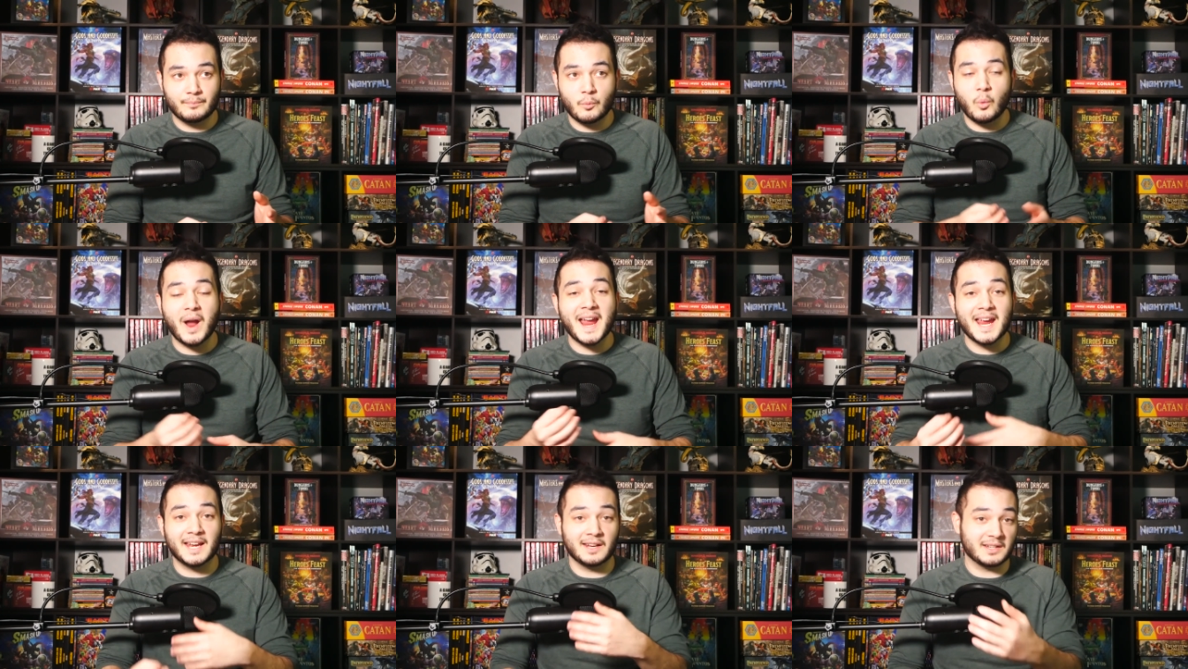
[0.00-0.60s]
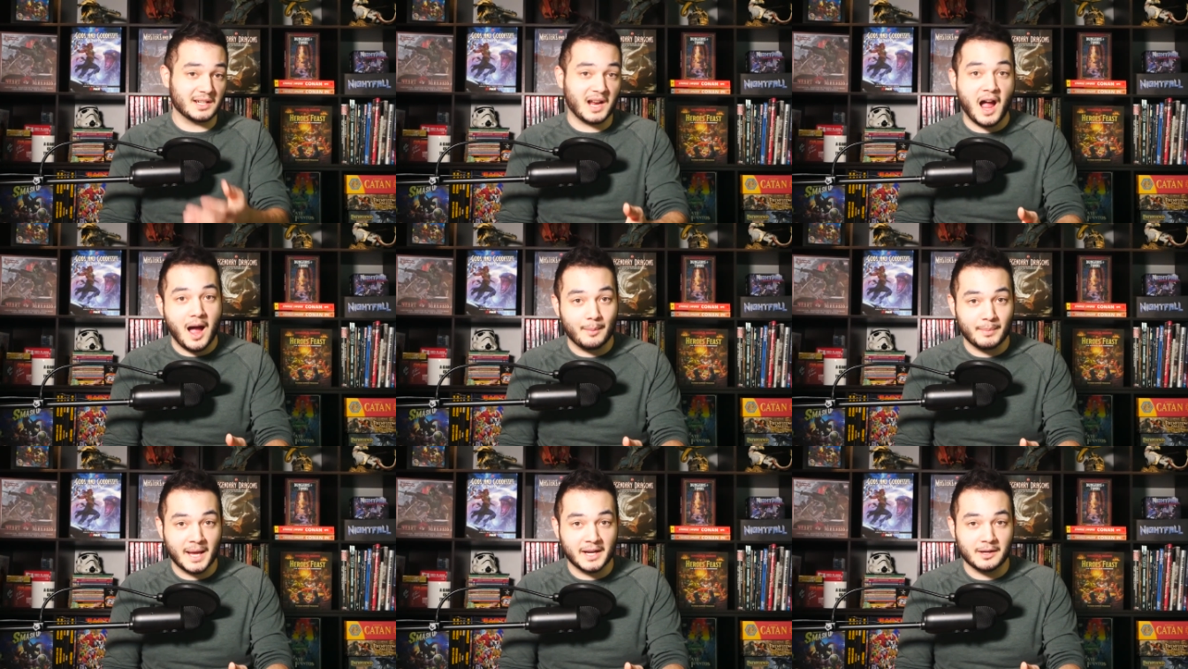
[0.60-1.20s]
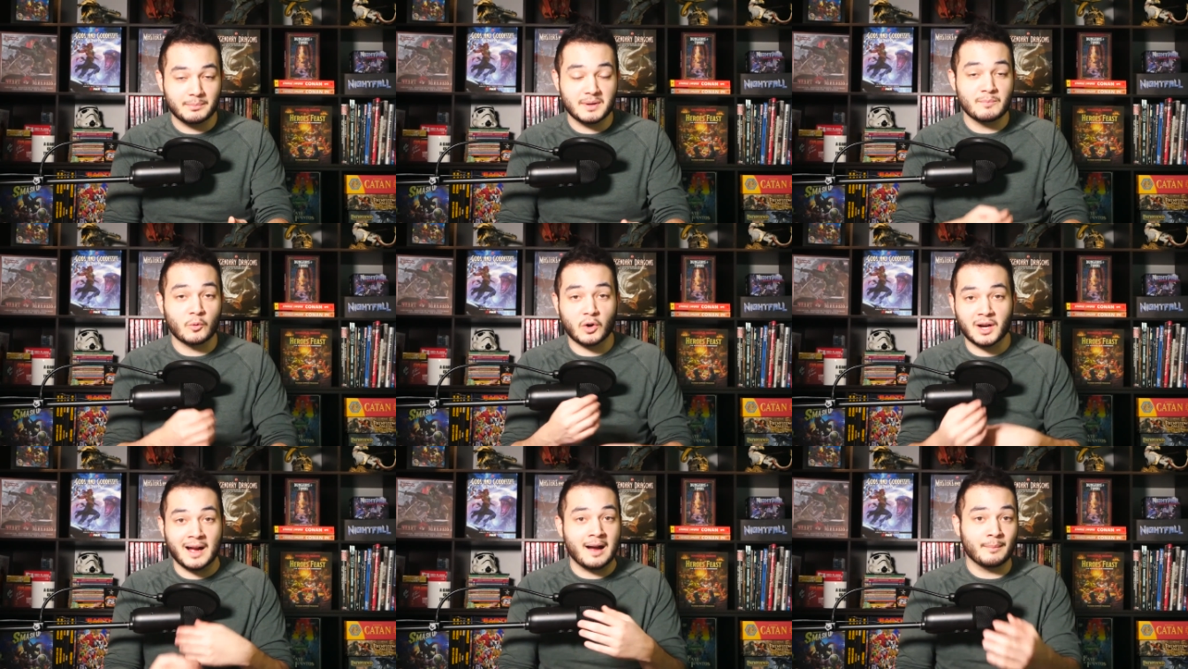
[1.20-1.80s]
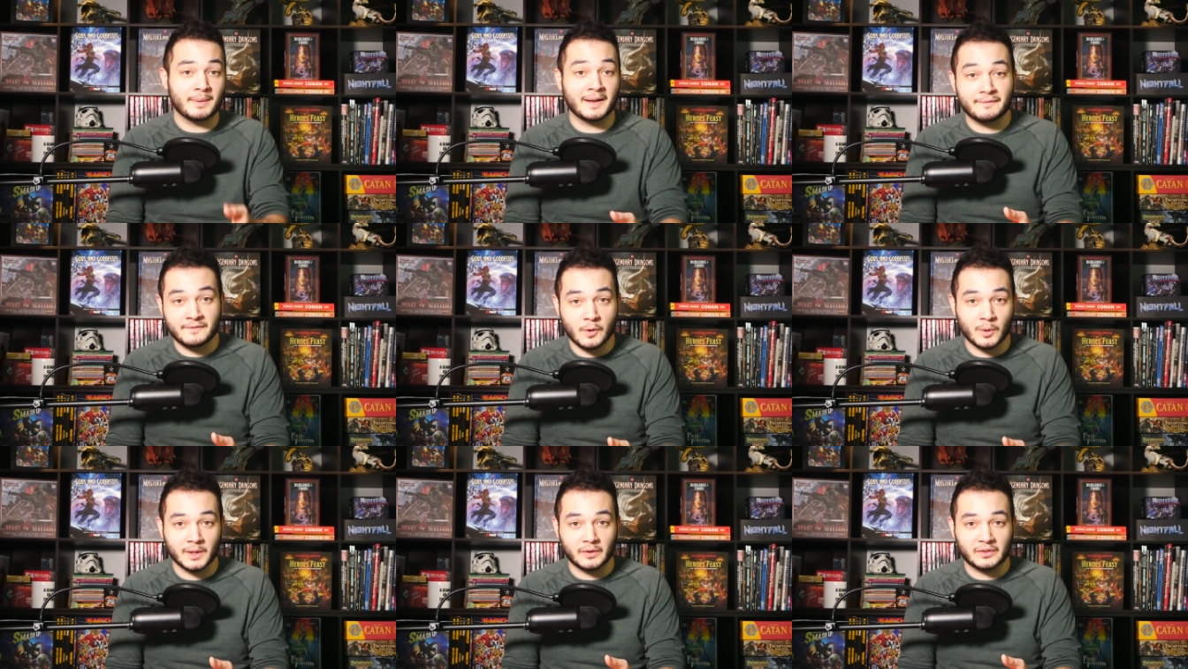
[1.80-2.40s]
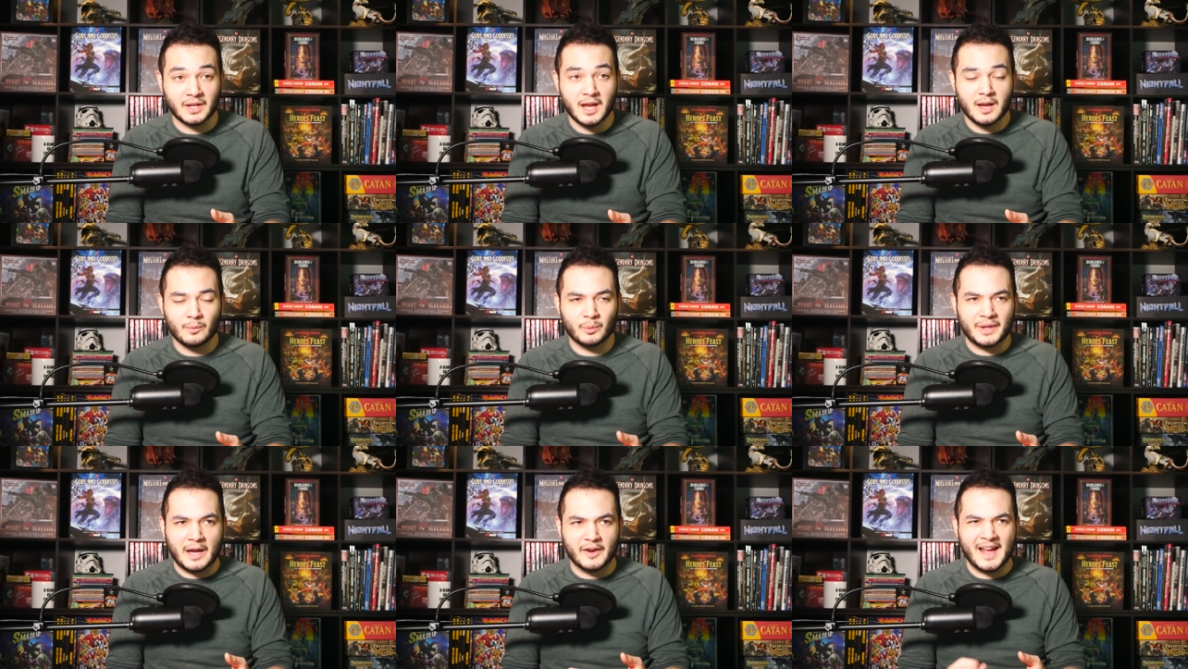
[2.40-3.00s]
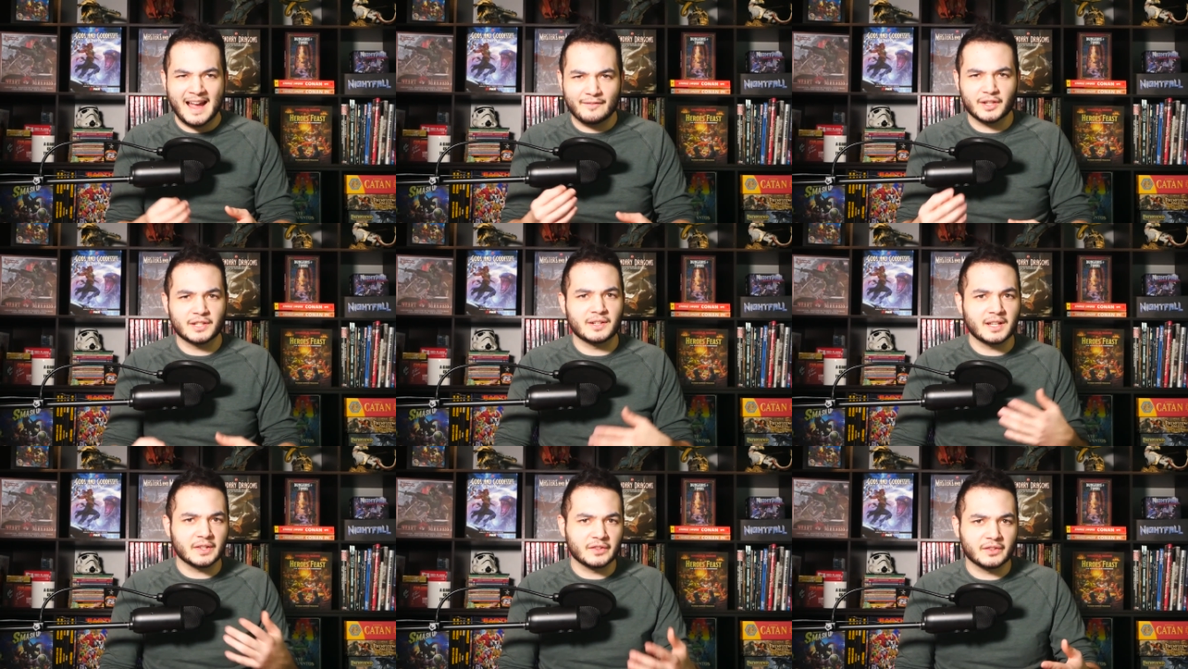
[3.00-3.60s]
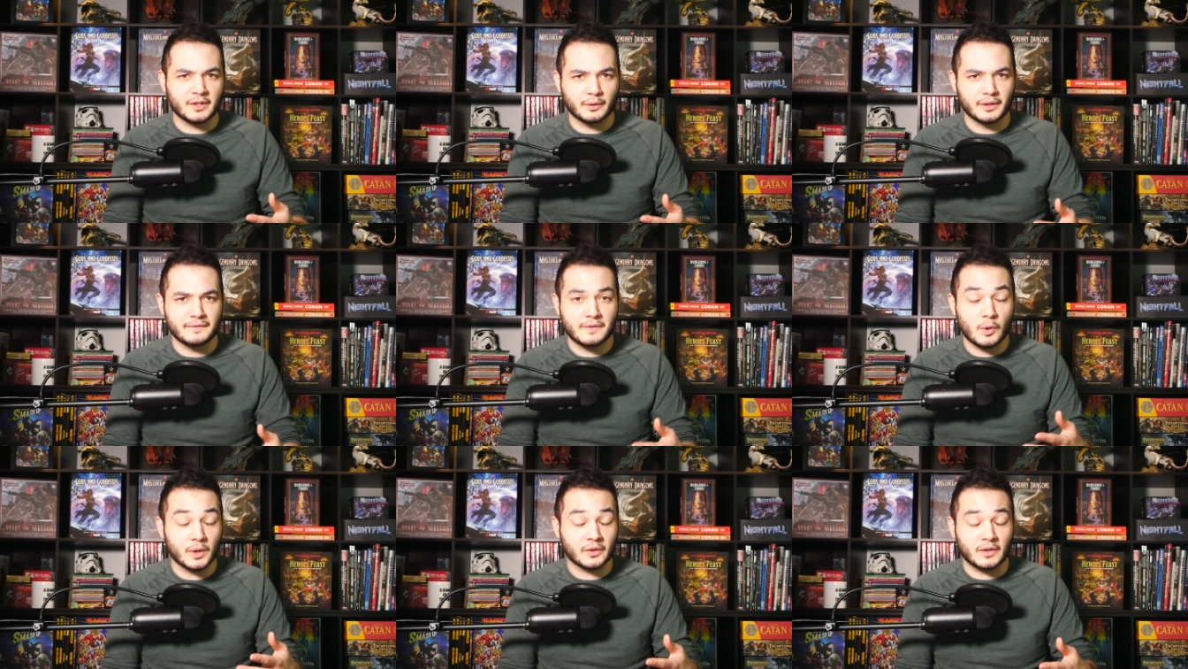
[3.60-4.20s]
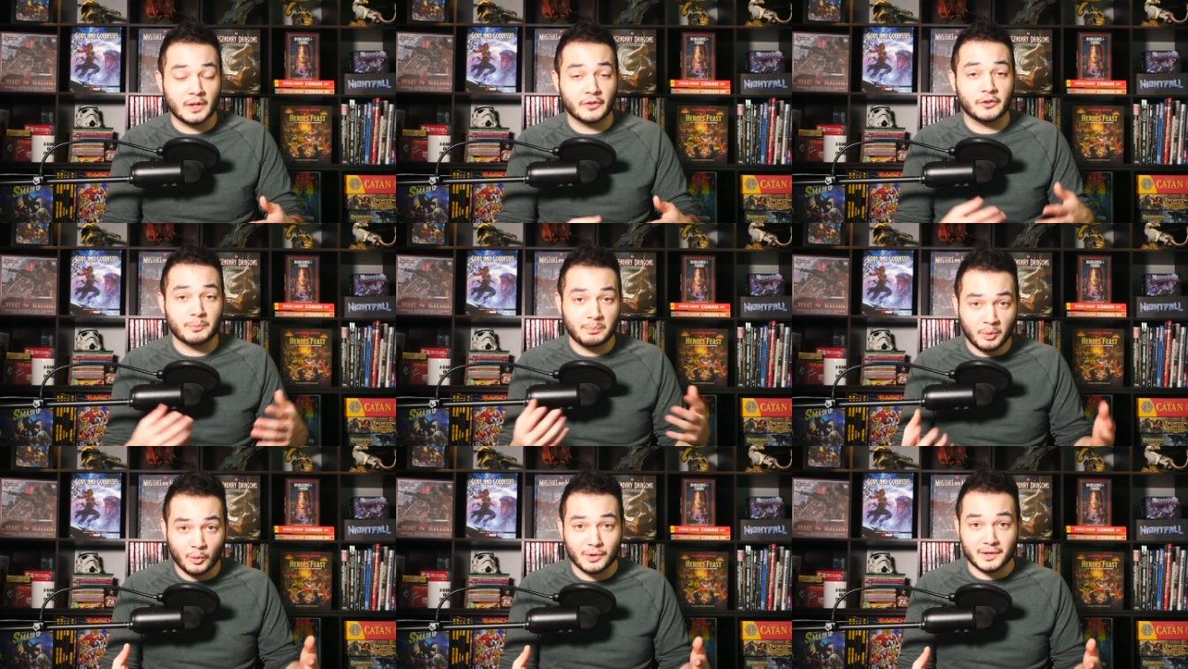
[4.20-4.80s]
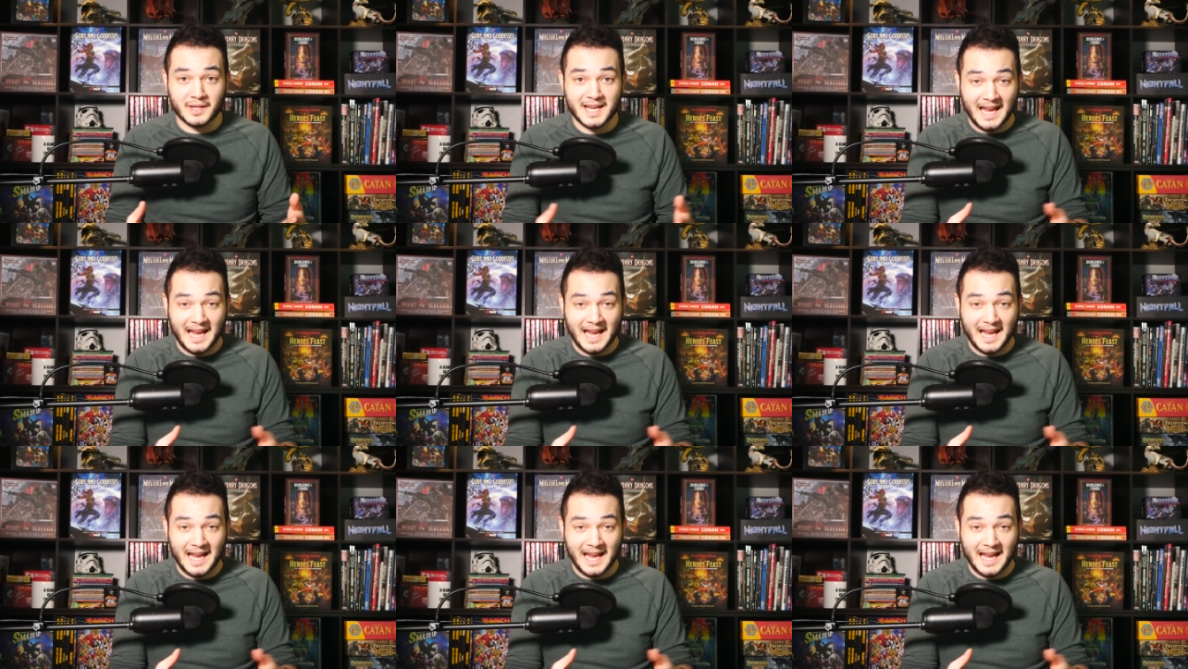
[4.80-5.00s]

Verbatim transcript: wade into combat and be more combat focused without having to necessarily focus on support.